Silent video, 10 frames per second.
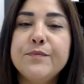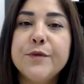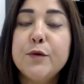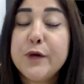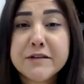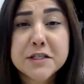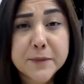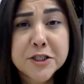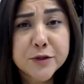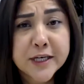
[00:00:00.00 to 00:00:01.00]
We have a
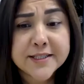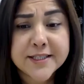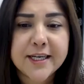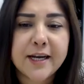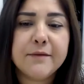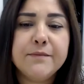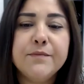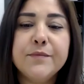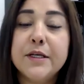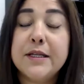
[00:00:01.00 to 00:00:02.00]
special guest today,
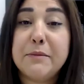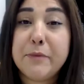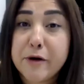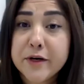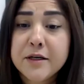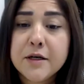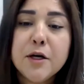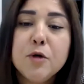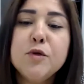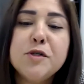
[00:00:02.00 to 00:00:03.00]
a librarian
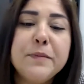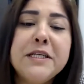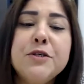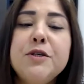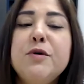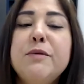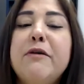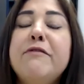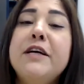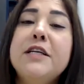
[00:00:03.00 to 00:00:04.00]
who will speak to you
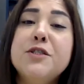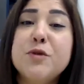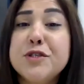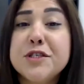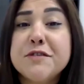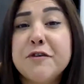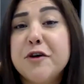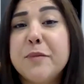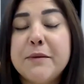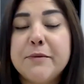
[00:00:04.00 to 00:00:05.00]
about finding sources for
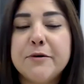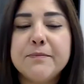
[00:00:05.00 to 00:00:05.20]
your paper.